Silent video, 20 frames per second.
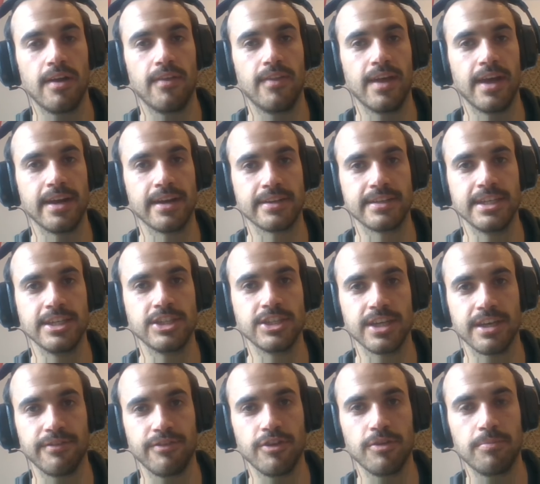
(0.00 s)
than
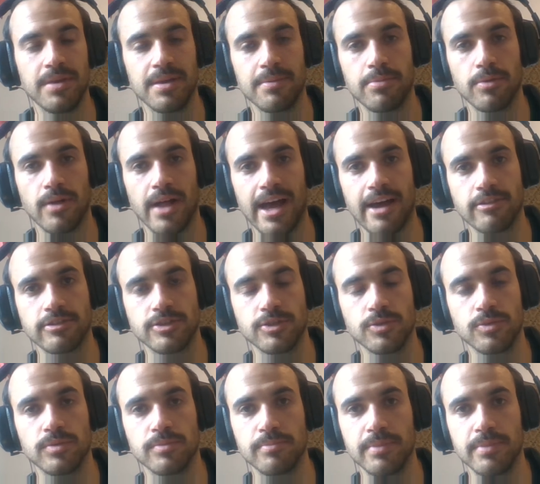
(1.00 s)
teaching a few people how to